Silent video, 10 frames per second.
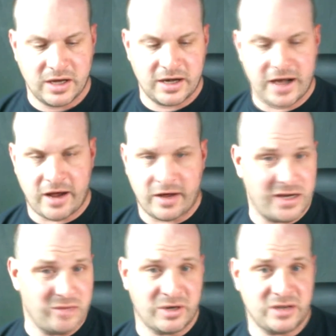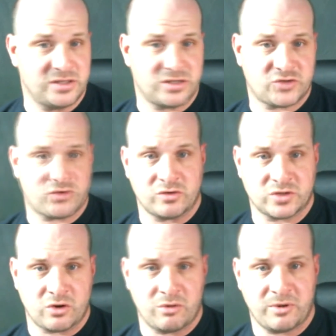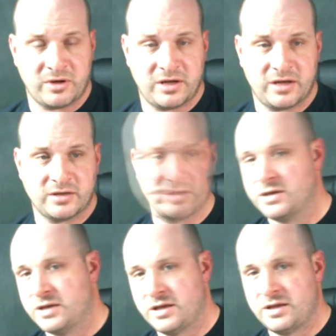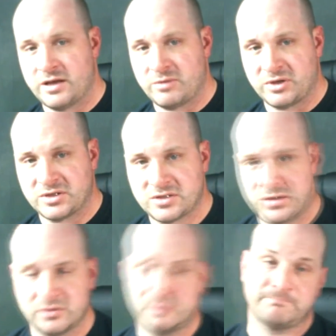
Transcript: Now, anybody just throw a scope on there and you get a +2.